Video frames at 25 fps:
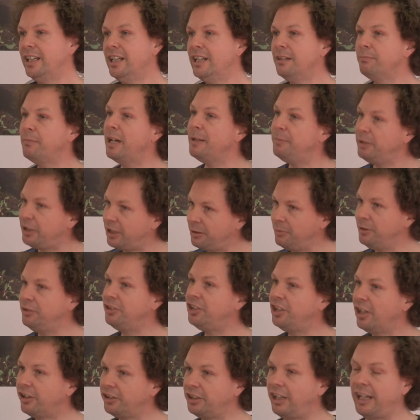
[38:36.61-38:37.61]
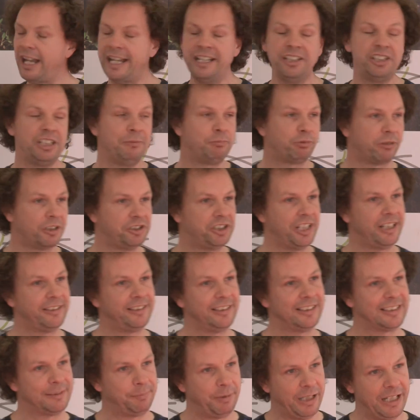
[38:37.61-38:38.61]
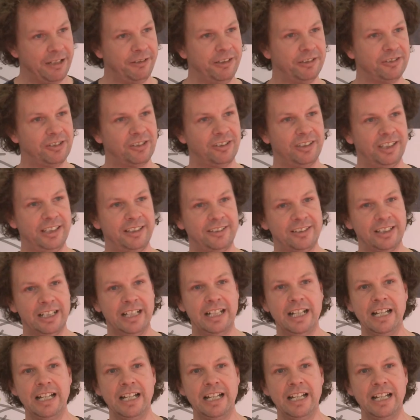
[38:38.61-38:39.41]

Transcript: Maybe community energy project experiences